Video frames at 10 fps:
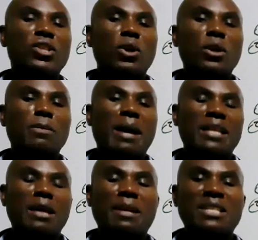been sold
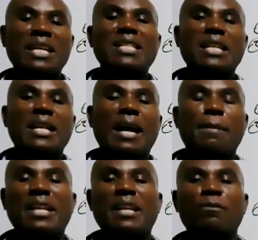by the purchasing
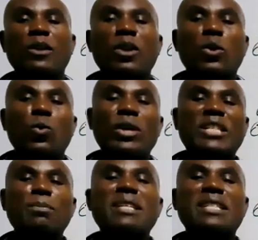company,
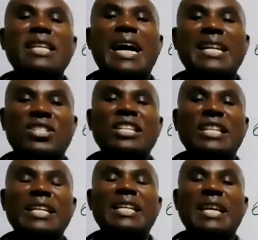which means they are
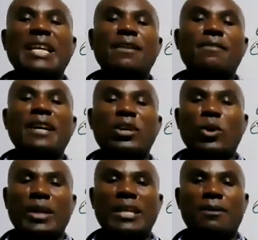still in the
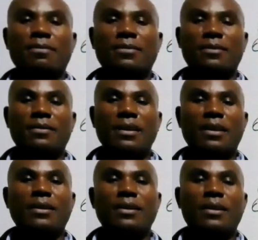inventory.
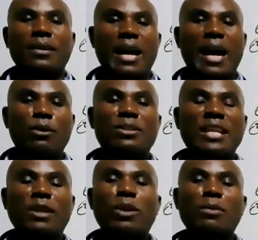Are you
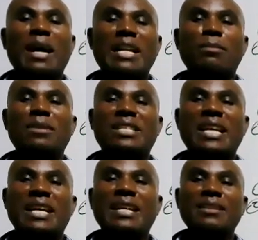seeing what Marim is
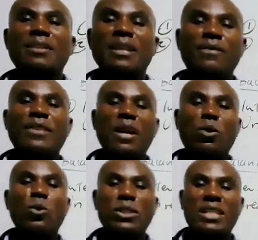saying?
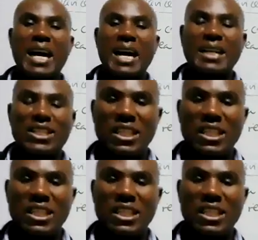The goods are